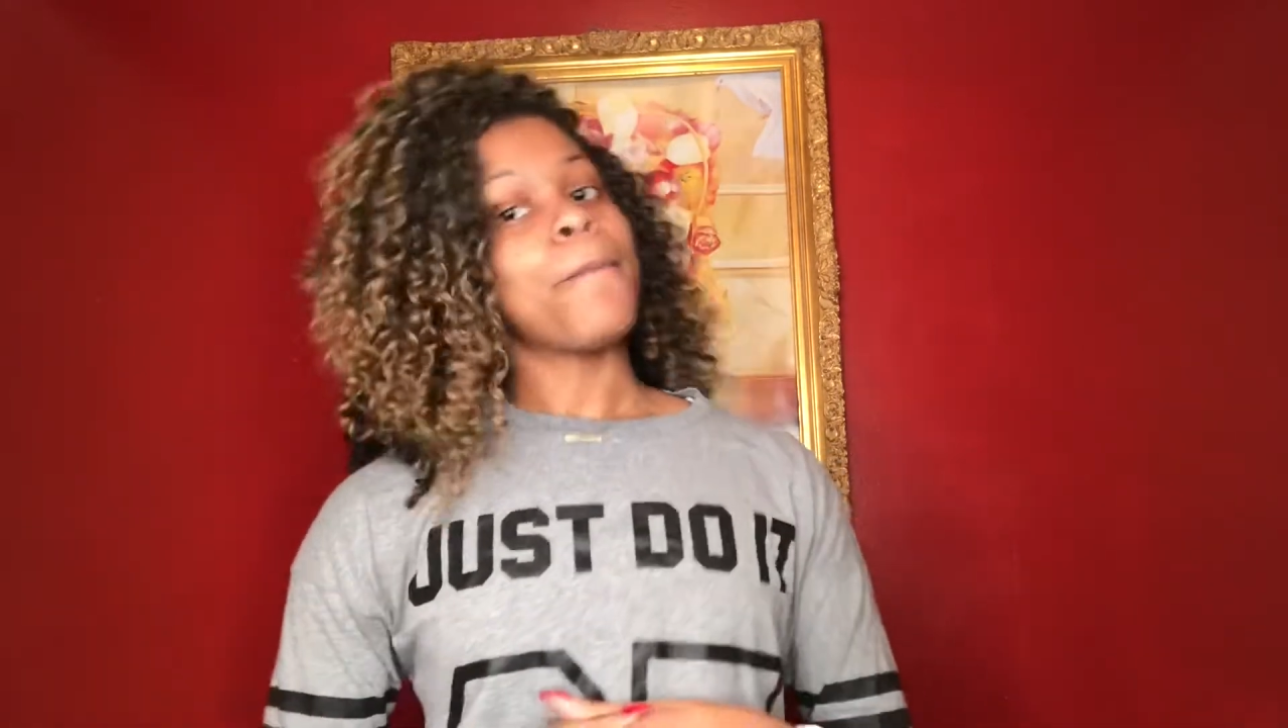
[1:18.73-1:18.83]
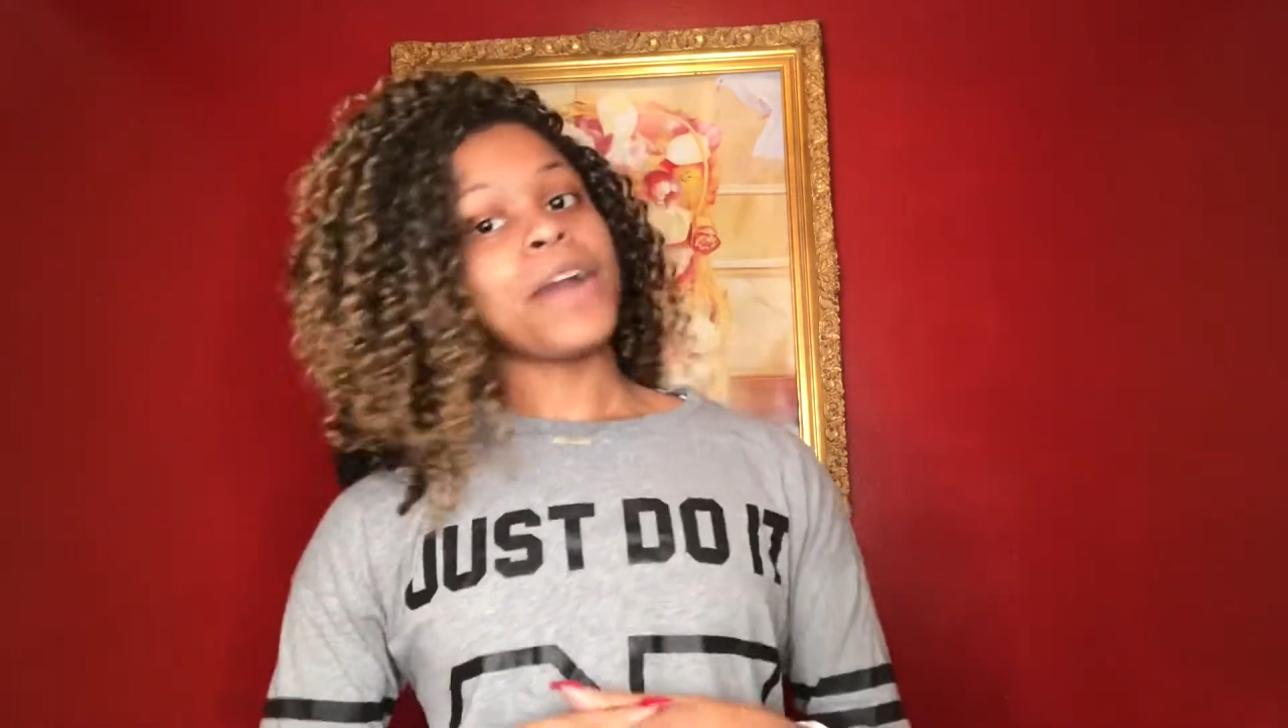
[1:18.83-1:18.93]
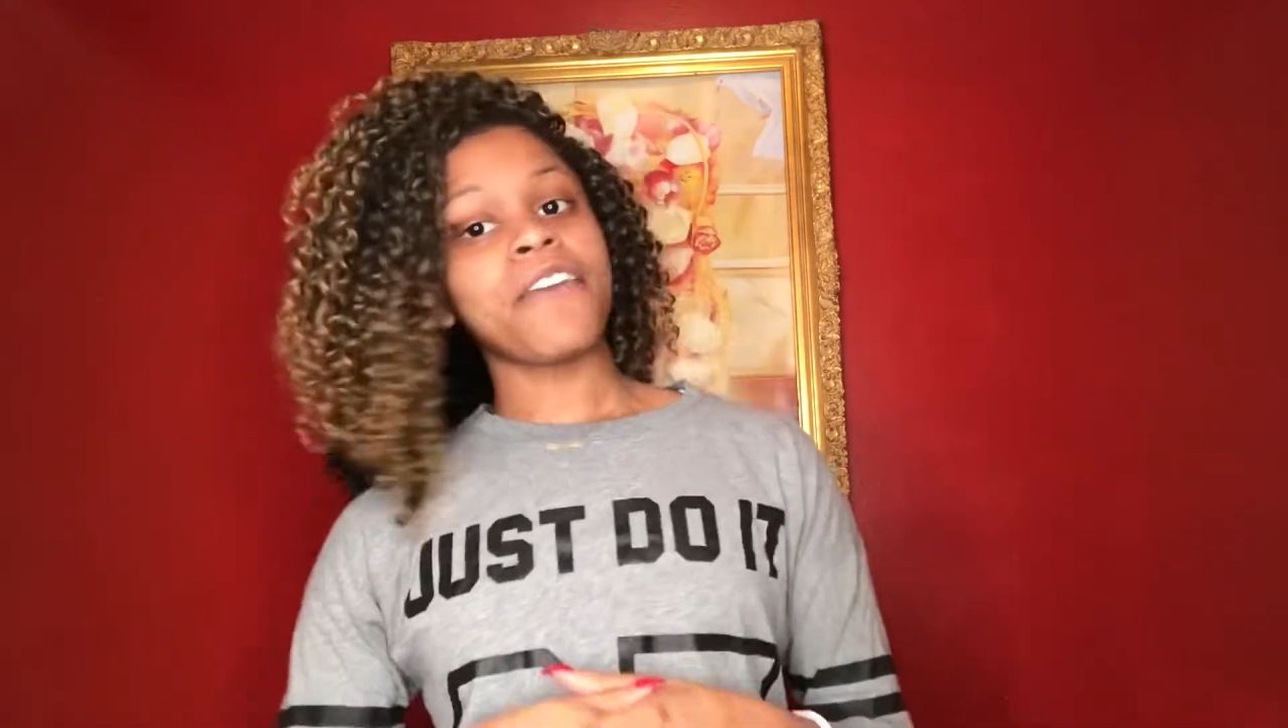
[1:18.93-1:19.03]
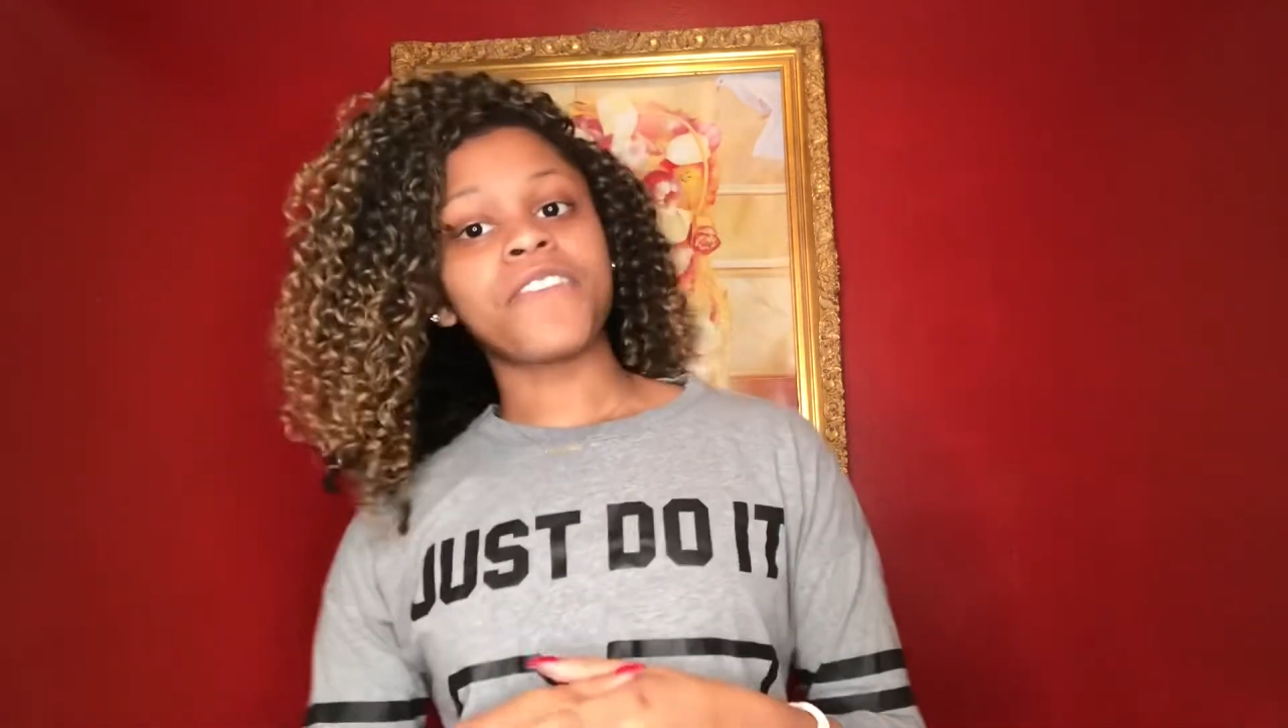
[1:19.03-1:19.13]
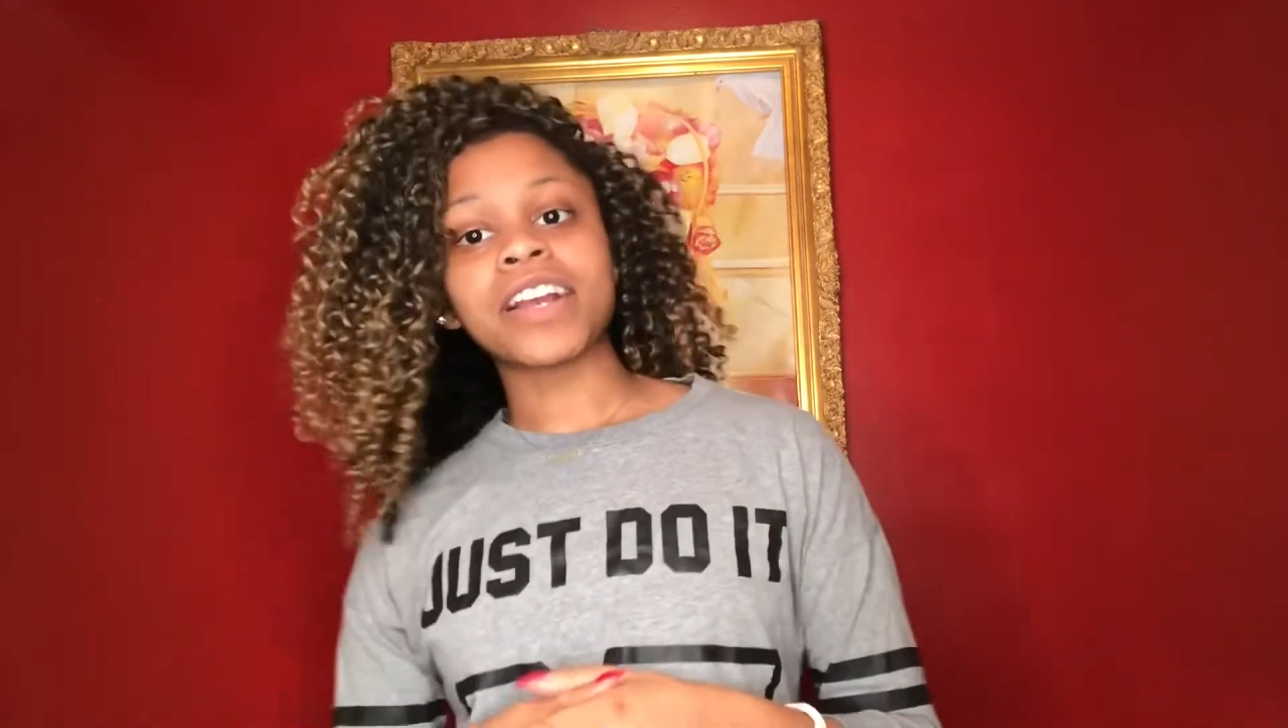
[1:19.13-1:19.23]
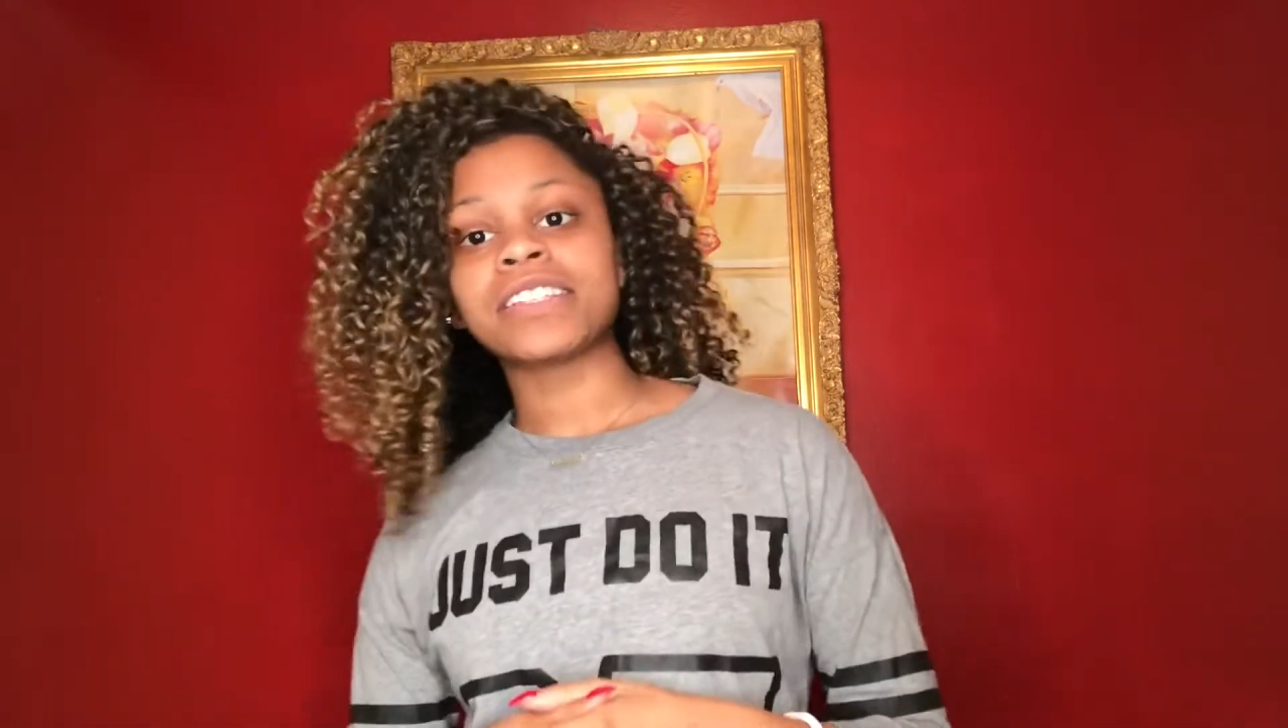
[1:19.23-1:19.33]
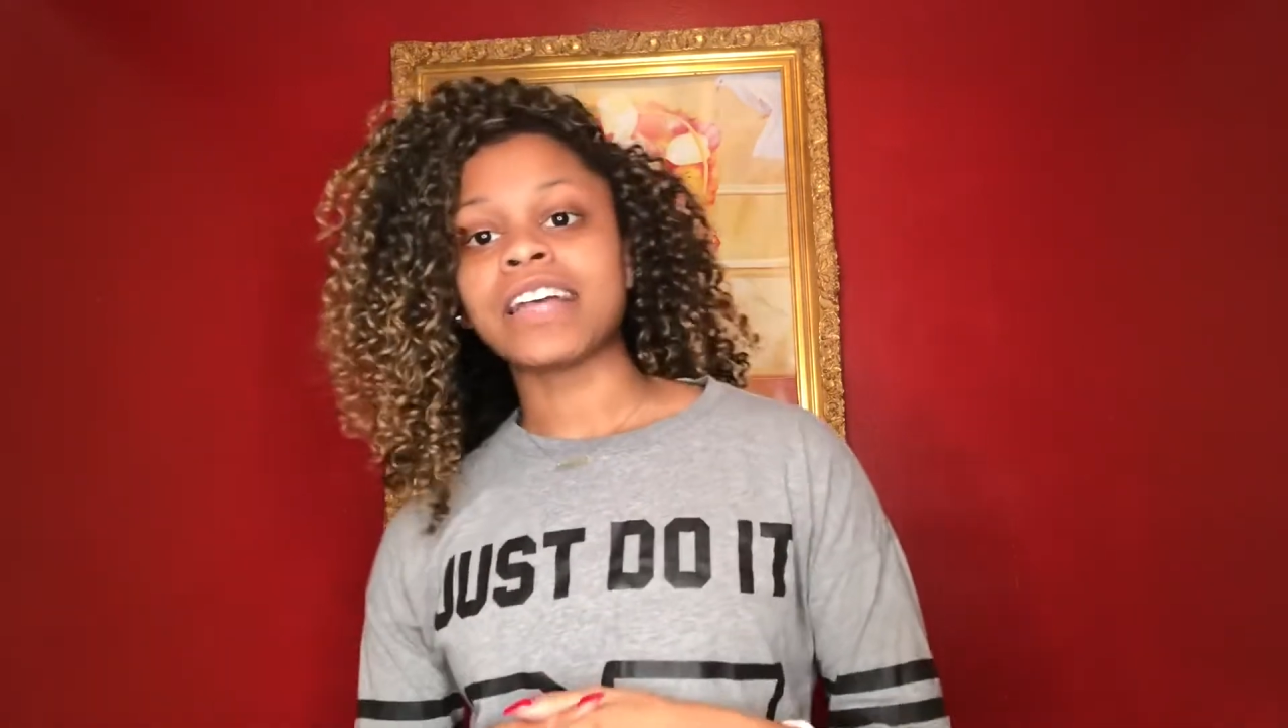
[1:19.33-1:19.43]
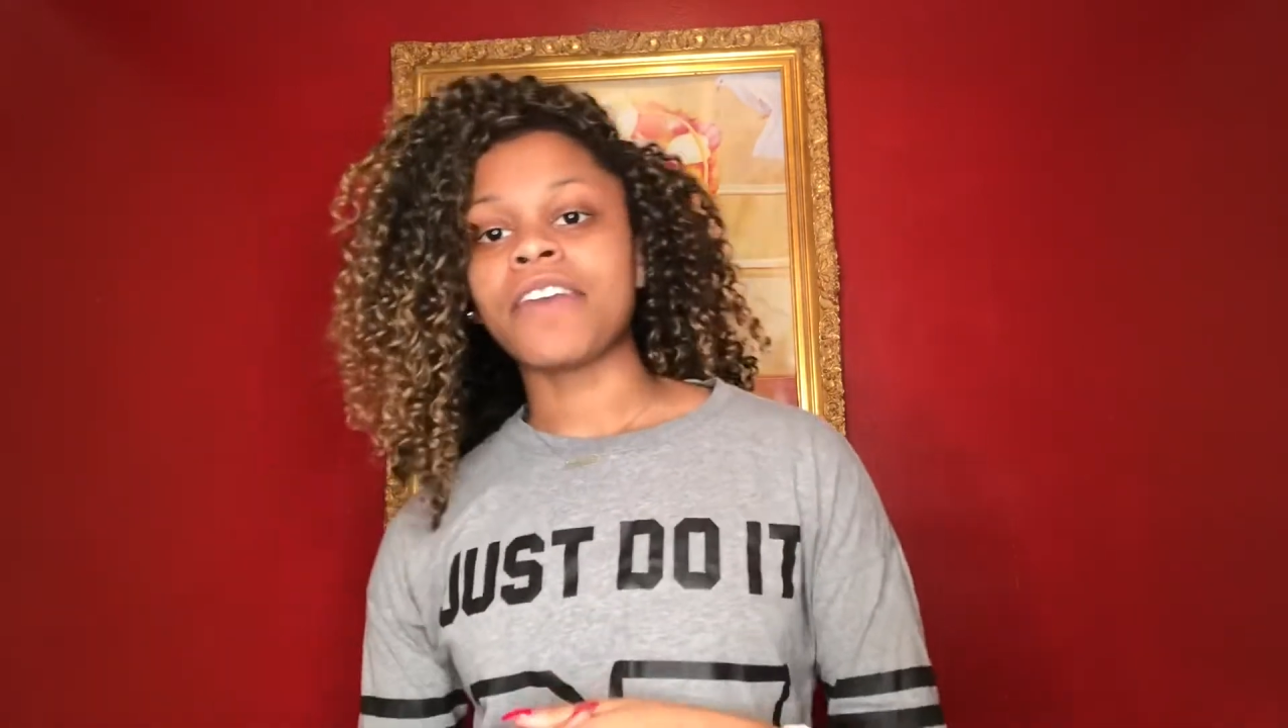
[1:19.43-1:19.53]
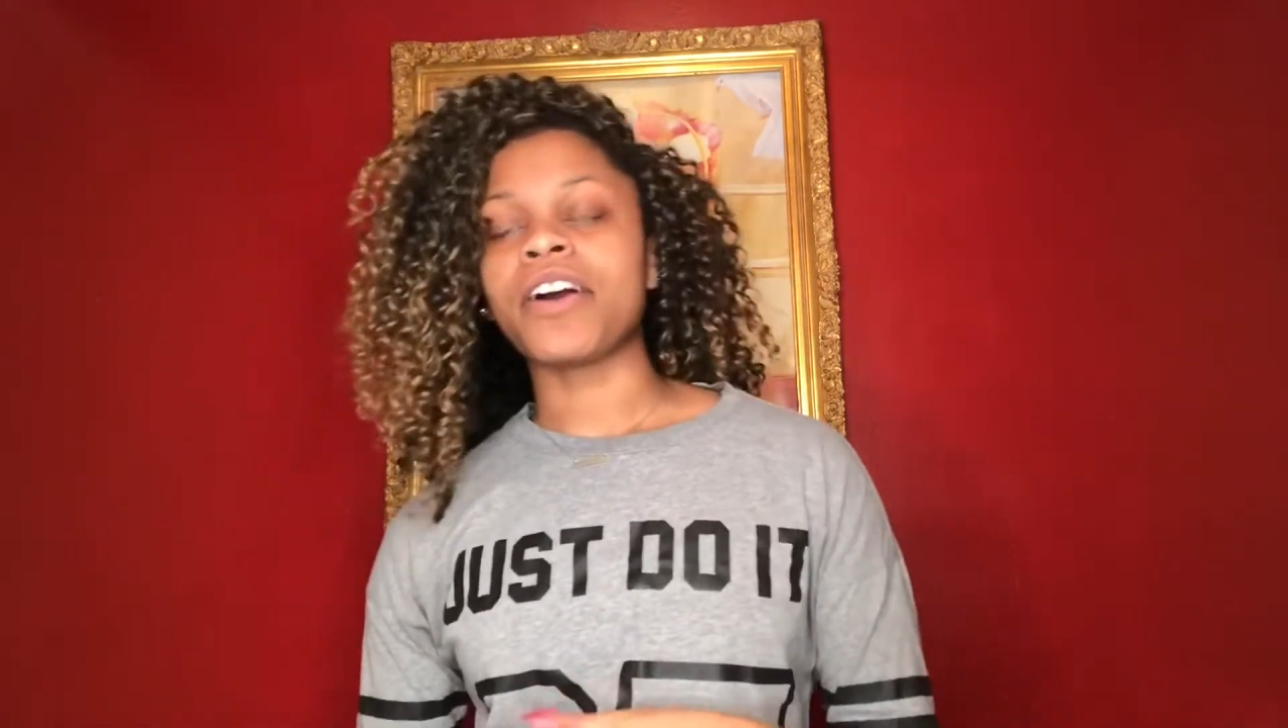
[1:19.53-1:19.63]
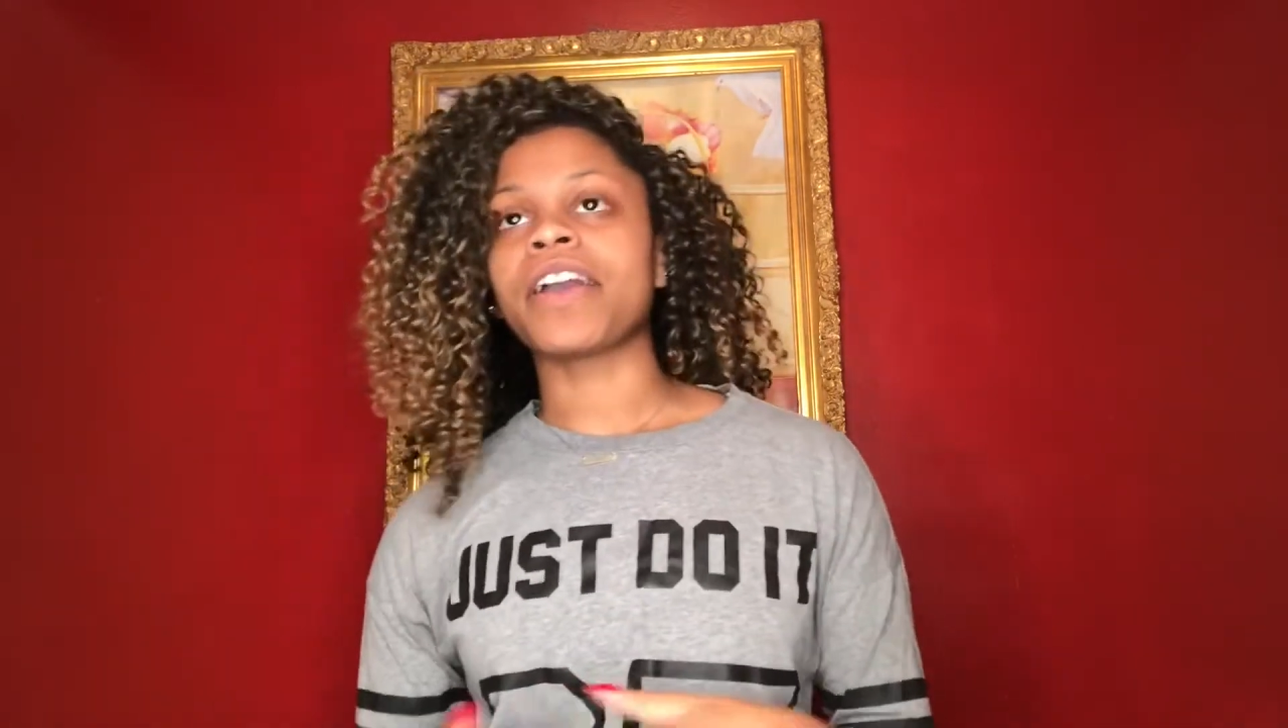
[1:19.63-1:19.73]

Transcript: But first off,